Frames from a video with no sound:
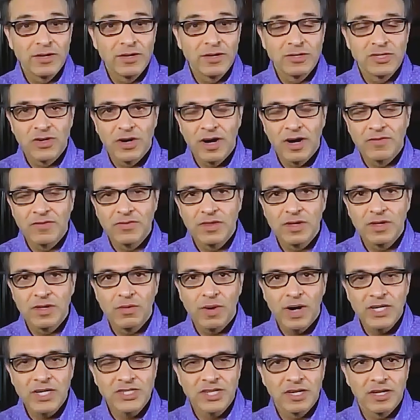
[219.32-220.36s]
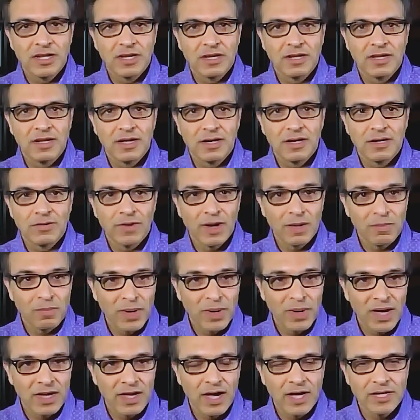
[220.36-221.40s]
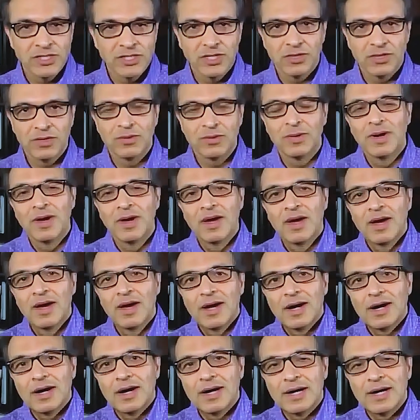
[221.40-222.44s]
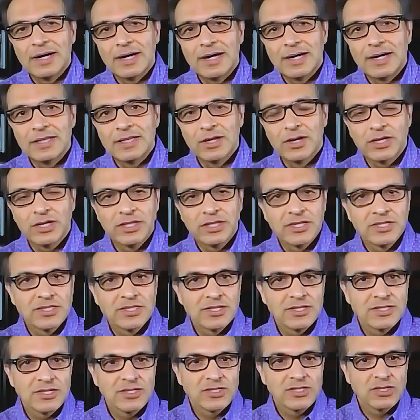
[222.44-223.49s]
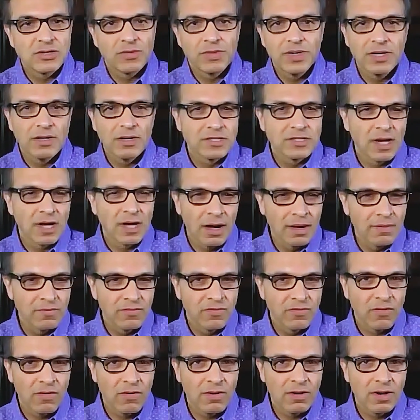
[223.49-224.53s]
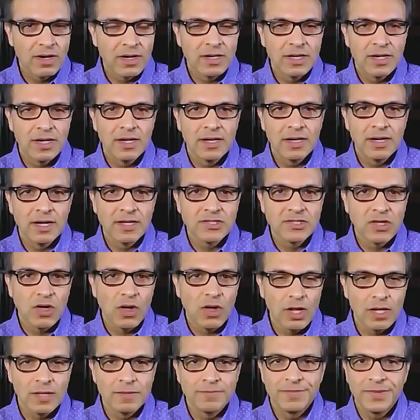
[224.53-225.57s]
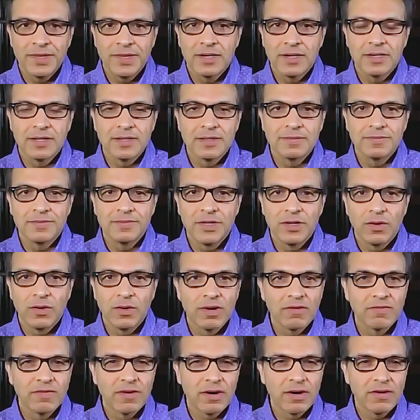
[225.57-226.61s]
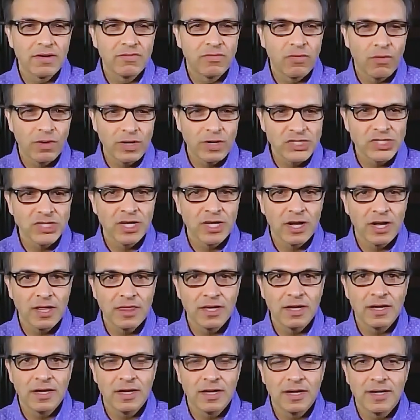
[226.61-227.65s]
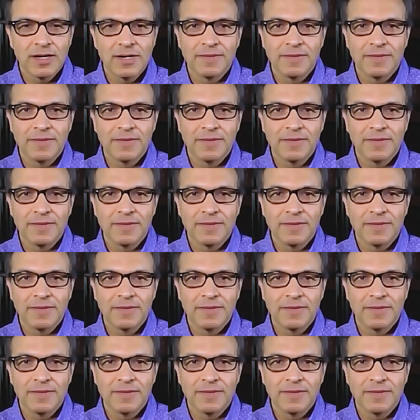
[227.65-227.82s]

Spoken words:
you, Gerard, for the question, and right back at you. Look, this is a surreal time for us all. You know, we're very fortunate. I think